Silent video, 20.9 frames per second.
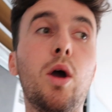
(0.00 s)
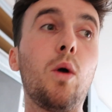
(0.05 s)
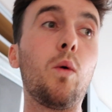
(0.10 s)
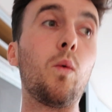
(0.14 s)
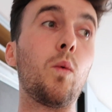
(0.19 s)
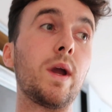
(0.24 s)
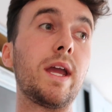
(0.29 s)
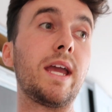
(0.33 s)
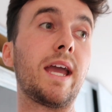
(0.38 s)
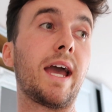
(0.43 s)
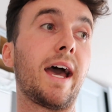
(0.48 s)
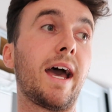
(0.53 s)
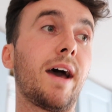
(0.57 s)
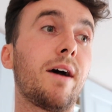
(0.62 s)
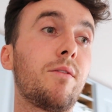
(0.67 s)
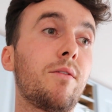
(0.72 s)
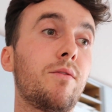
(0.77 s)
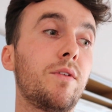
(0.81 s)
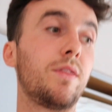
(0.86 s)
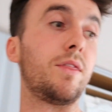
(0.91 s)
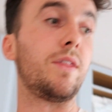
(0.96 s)
we
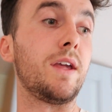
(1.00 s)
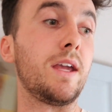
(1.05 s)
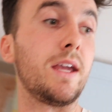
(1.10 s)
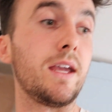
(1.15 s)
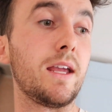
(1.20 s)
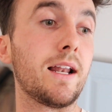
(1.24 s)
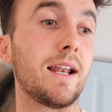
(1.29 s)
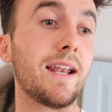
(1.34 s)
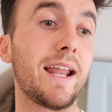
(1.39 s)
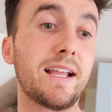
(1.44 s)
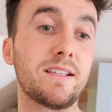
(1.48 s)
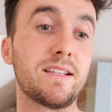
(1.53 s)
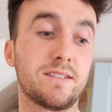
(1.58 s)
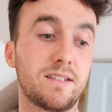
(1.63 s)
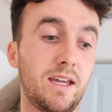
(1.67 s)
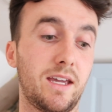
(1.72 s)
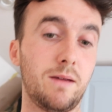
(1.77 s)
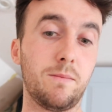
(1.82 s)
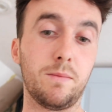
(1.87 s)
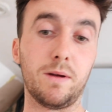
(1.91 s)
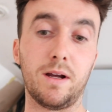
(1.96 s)
have the
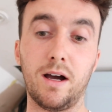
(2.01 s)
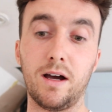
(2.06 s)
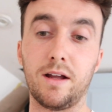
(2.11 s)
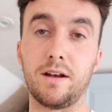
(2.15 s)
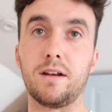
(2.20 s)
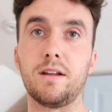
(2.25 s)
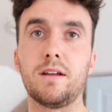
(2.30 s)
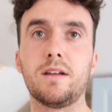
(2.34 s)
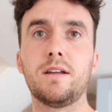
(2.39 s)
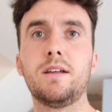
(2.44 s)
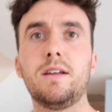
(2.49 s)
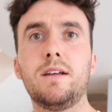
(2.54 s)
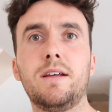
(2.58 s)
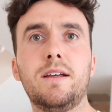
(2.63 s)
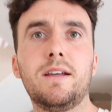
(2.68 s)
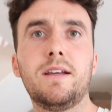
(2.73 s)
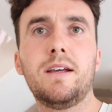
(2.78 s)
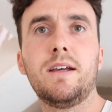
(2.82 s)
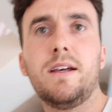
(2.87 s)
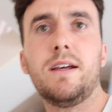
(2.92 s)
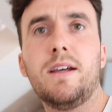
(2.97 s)
landscape gardener
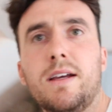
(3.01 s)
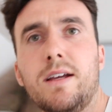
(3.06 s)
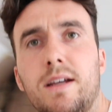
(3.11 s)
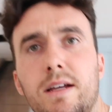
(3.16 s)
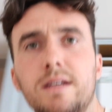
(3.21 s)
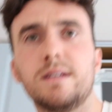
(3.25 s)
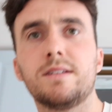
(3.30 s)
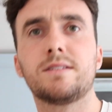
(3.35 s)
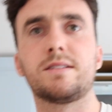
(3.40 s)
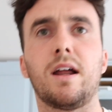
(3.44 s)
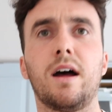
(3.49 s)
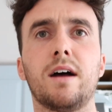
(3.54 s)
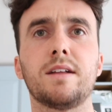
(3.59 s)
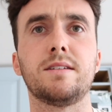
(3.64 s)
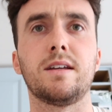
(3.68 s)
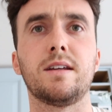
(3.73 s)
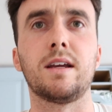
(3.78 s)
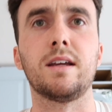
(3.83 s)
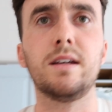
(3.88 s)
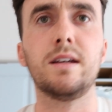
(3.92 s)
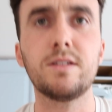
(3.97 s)

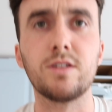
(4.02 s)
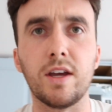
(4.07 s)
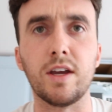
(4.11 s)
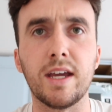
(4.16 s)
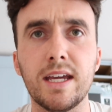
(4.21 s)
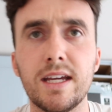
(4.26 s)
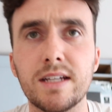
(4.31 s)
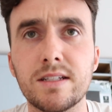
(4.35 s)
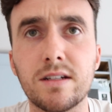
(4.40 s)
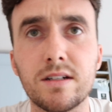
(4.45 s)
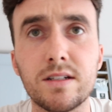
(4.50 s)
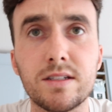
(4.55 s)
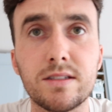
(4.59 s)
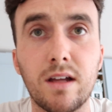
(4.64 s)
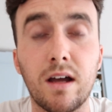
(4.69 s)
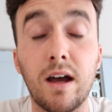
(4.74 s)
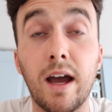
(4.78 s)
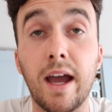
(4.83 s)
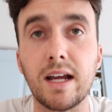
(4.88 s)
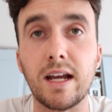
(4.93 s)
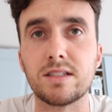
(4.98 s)
starting. So he's going to
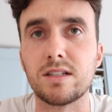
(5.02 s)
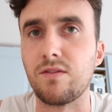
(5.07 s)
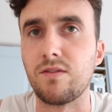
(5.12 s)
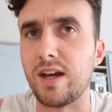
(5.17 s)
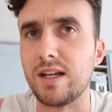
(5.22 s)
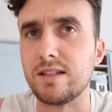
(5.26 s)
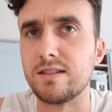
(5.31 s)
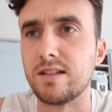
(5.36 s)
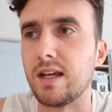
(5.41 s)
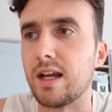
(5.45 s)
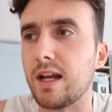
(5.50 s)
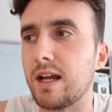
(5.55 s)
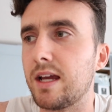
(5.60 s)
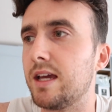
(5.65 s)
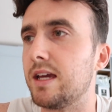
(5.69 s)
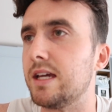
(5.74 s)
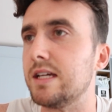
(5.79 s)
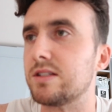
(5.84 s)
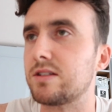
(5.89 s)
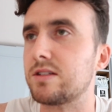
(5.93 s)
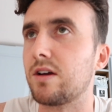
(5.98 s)
start excavating,
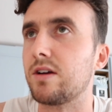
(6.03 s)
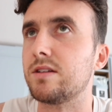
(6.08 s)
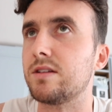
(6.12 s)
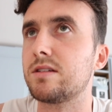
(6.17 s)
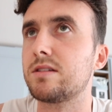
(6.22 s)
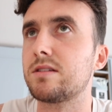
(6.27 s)
he's going to